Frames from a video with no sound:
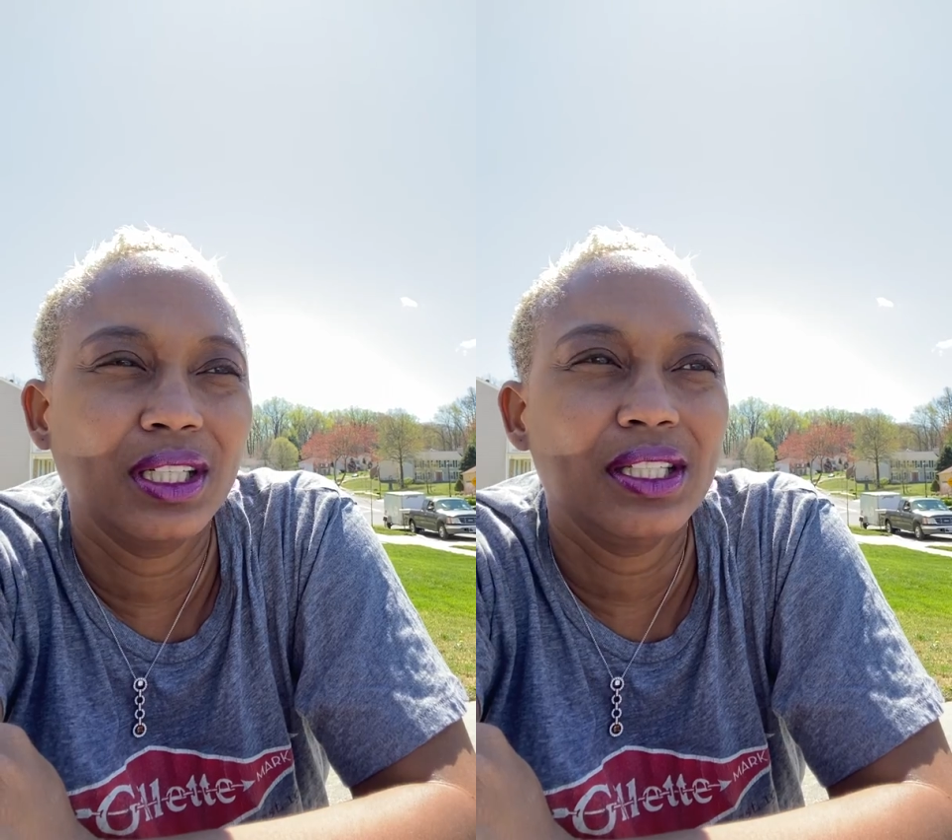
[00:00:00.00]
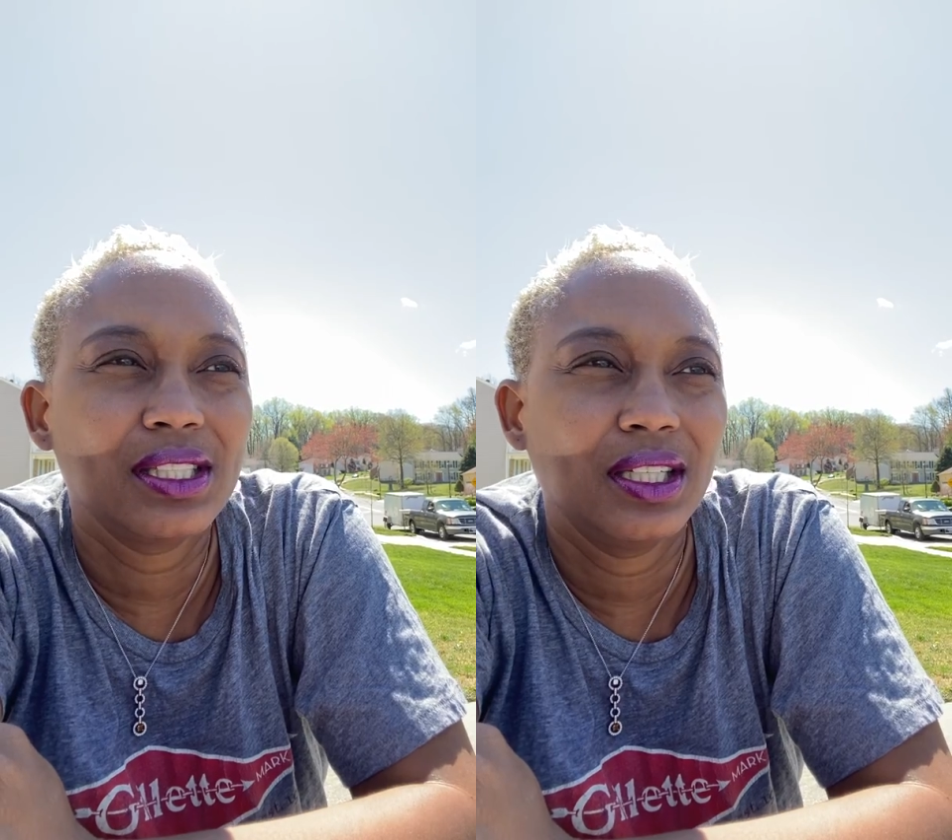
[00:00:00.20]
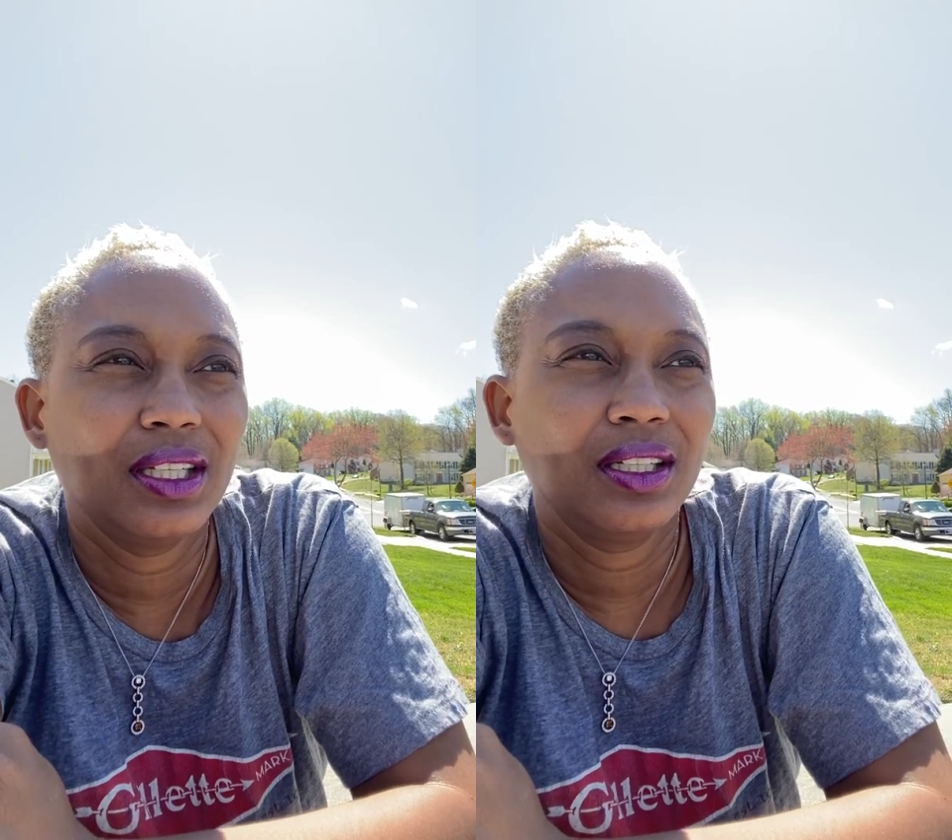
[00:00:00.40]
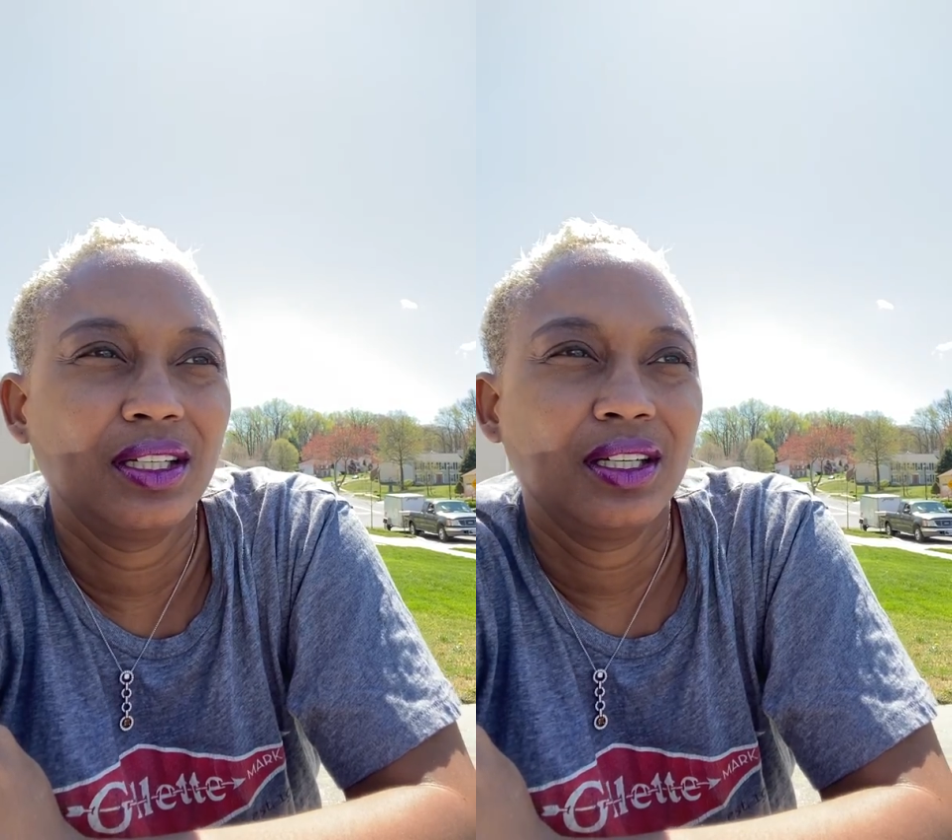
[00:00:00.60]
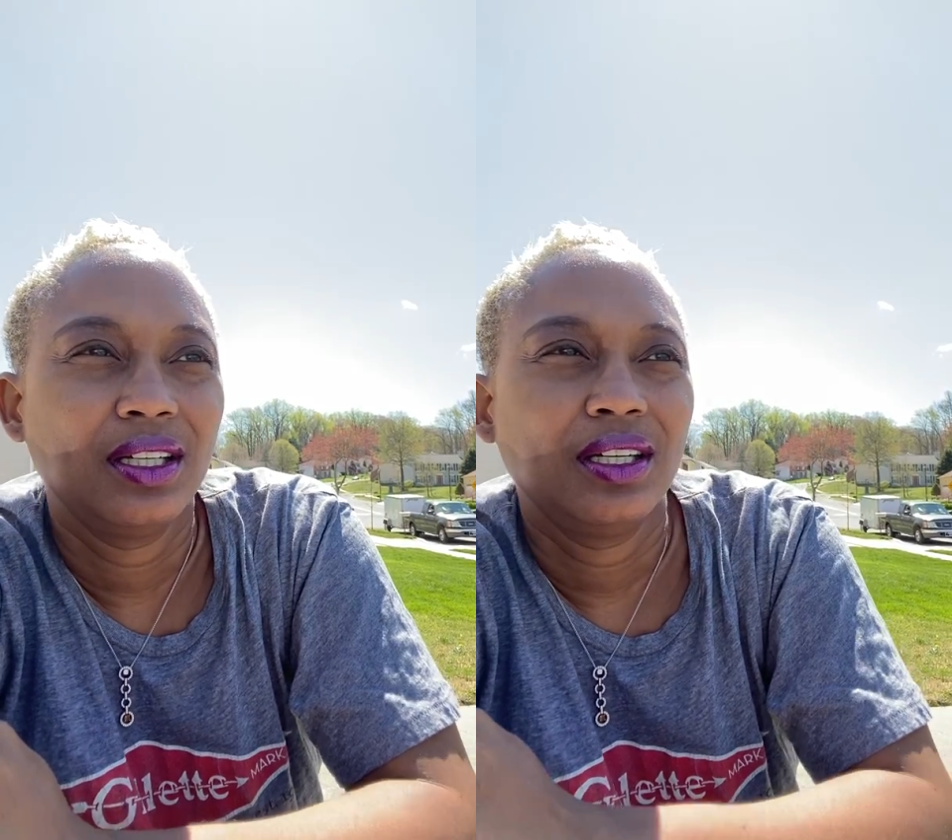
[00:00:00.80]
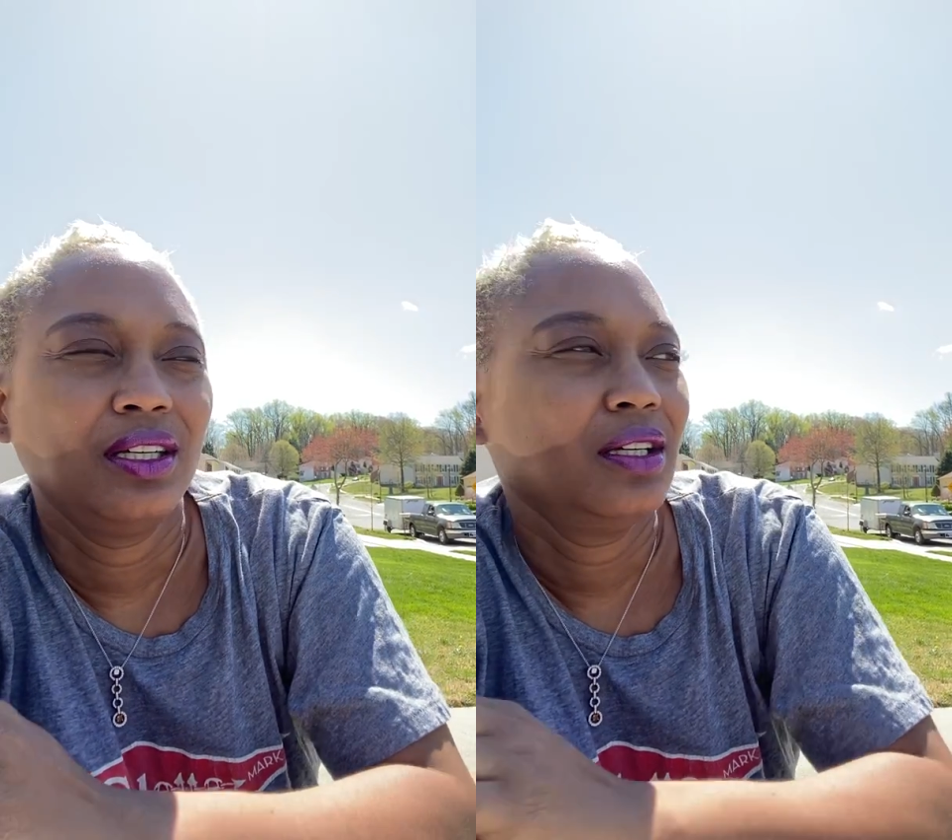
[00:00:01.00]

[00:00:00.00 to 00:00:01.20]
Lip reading: Listen.